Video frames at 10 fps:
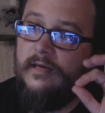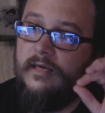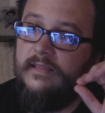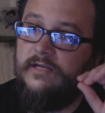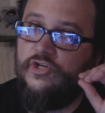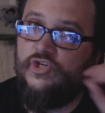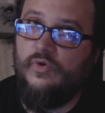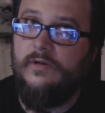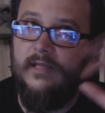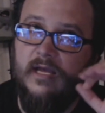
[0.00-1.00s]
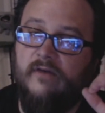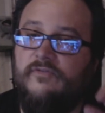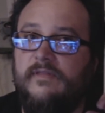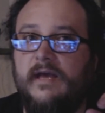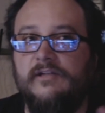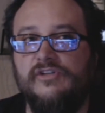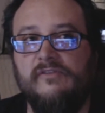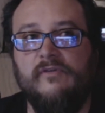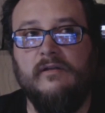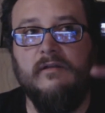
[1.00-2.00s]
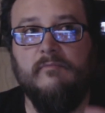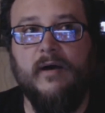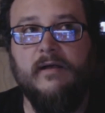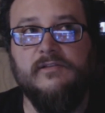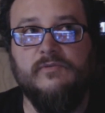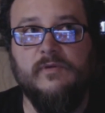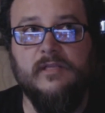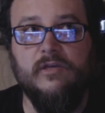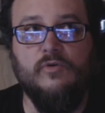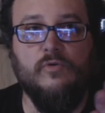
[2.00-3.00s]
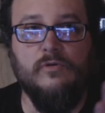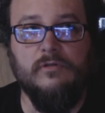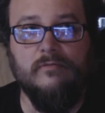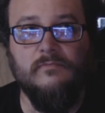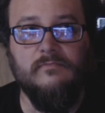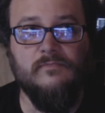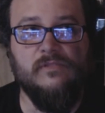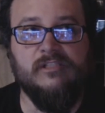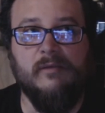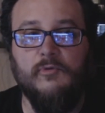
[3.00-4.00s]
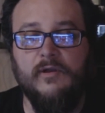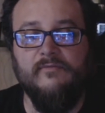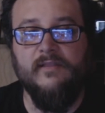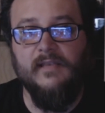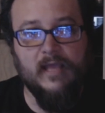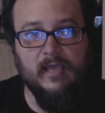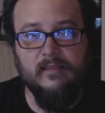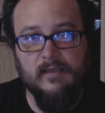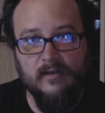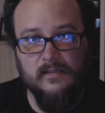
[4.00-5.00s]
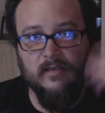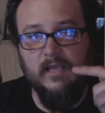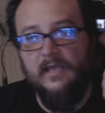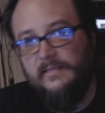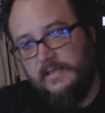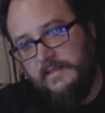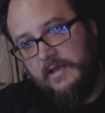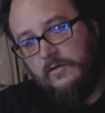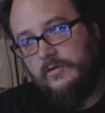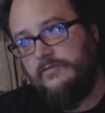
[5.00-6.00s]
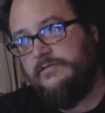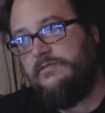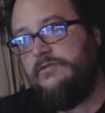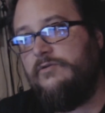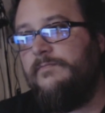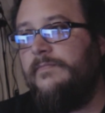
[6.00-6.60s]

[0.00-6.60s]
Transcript: and then shortly after that, Javon compiles a really cool summary of the day at the end of the day, and then that all goes into.